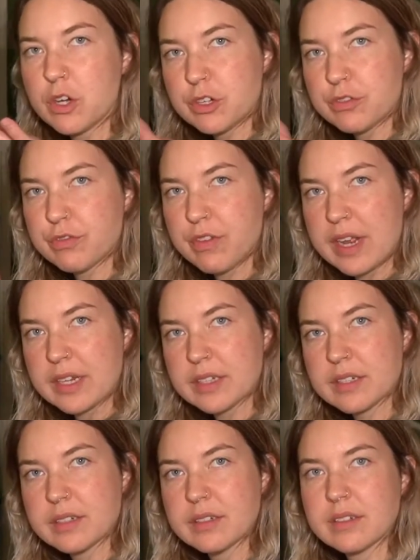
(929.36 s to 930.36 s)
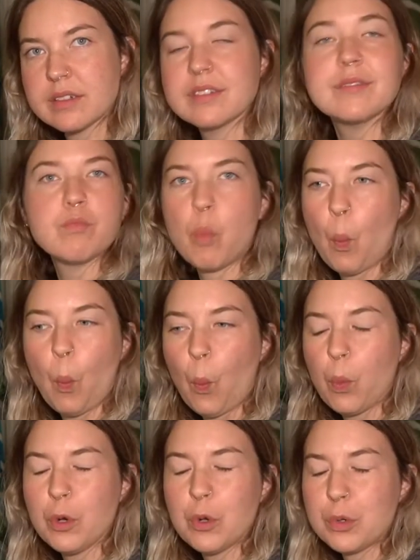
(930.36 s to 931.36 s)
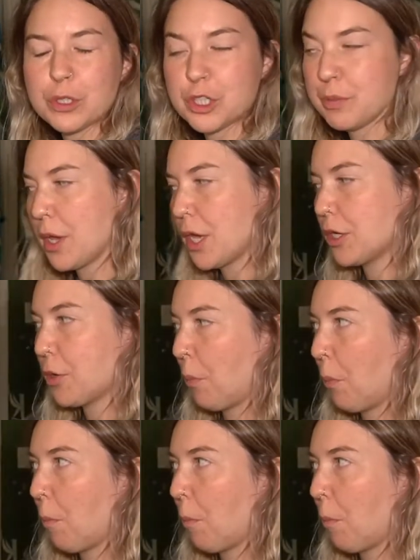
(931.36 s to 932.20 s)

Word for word: good friend, look what she made.